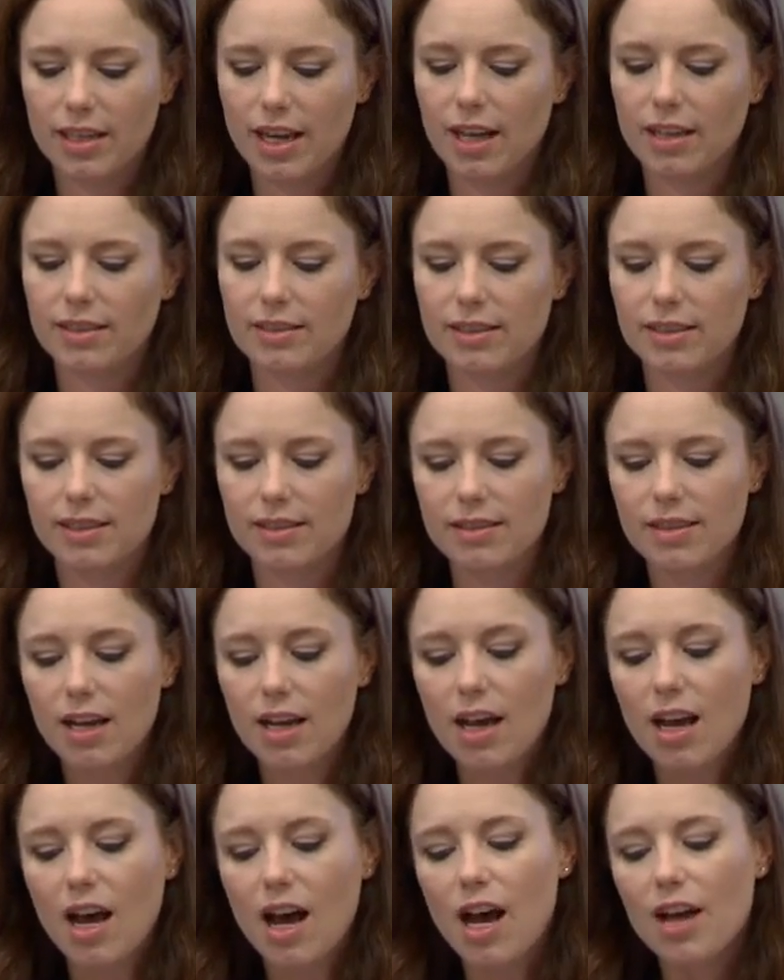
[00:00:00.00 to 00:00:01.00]
analysis.
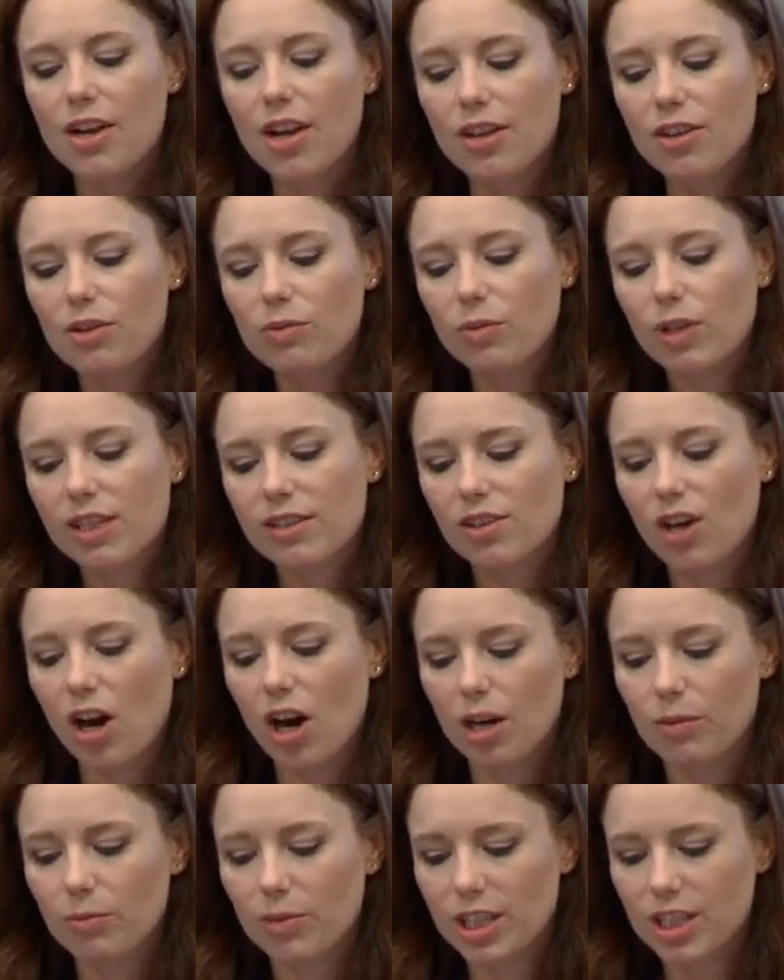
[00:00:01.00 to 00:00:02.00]
Another one is
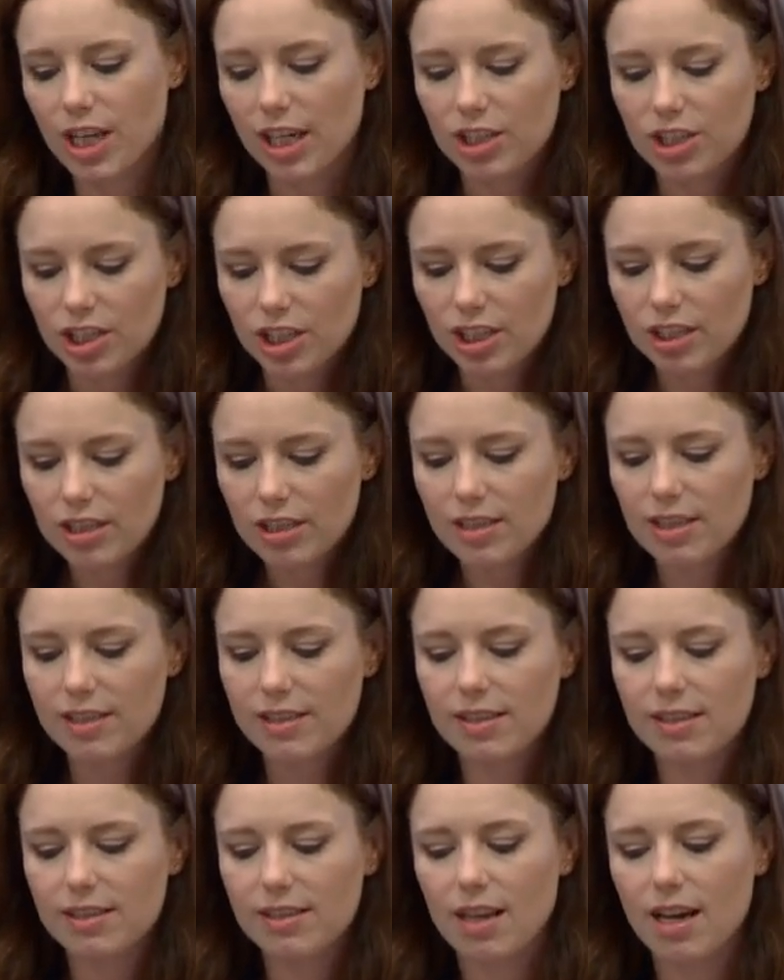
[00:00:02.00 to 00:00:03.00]
harm reduction.
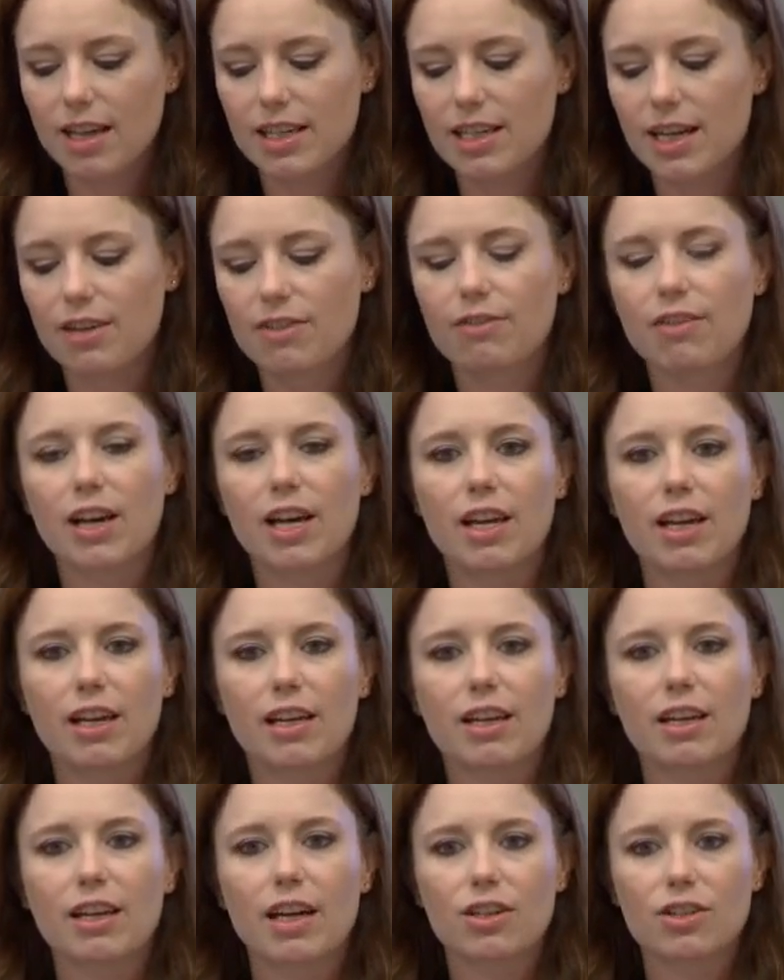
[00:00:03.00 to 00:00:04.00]
This is
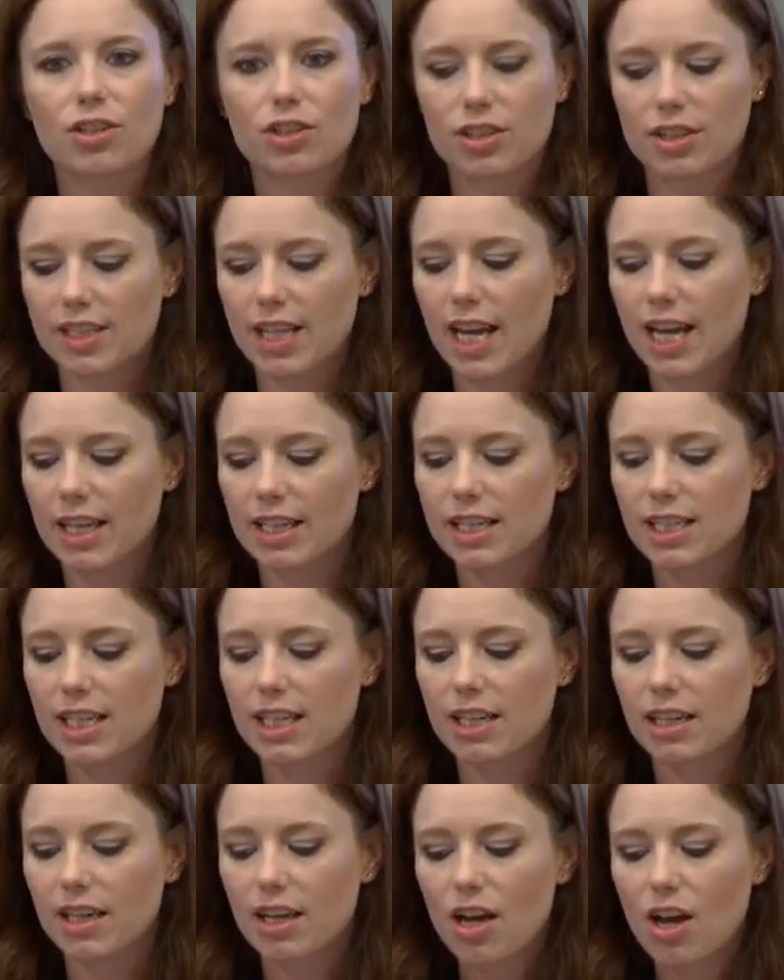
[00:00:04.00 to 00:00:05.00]
identifying and
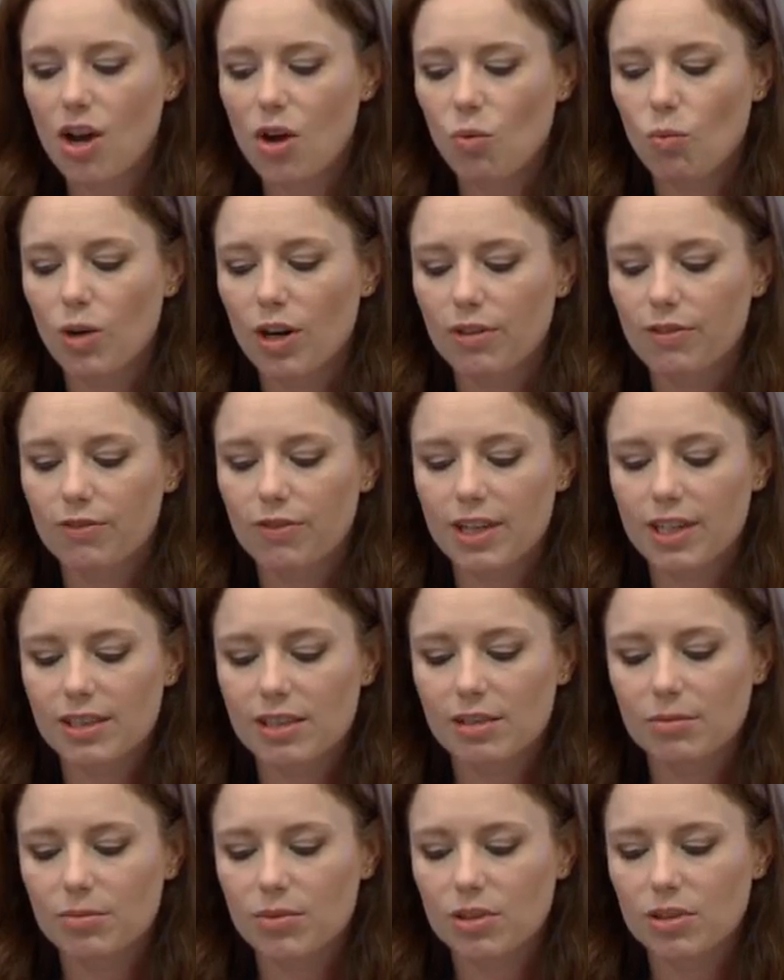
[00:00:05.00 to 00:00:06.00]
understanding where
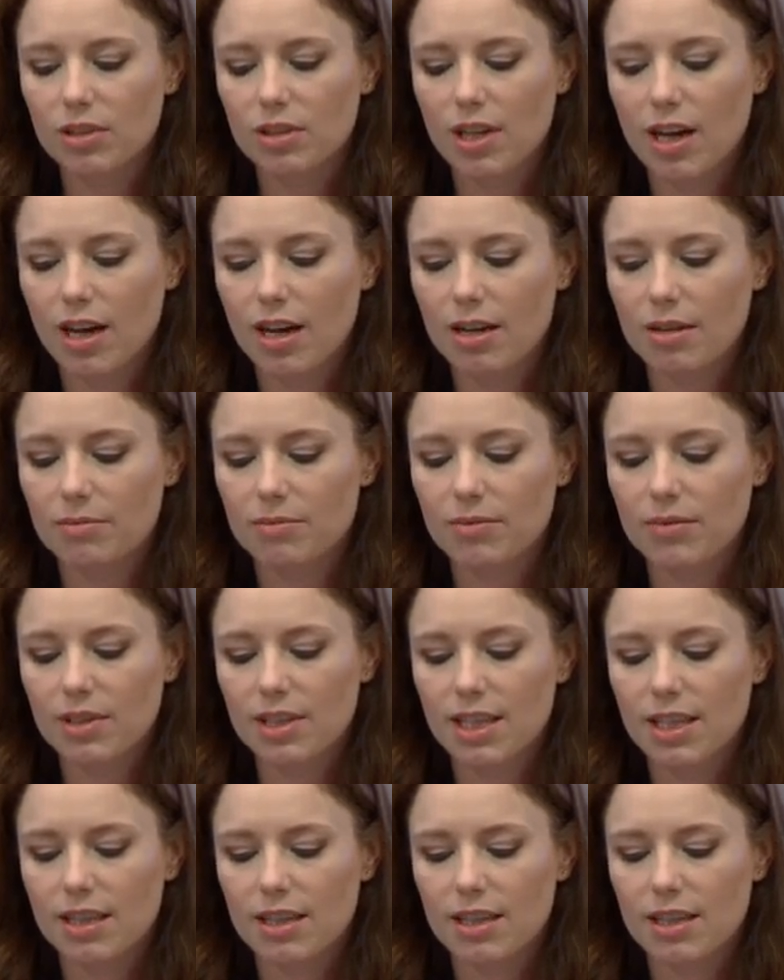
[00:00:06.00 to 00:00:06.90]
feasible the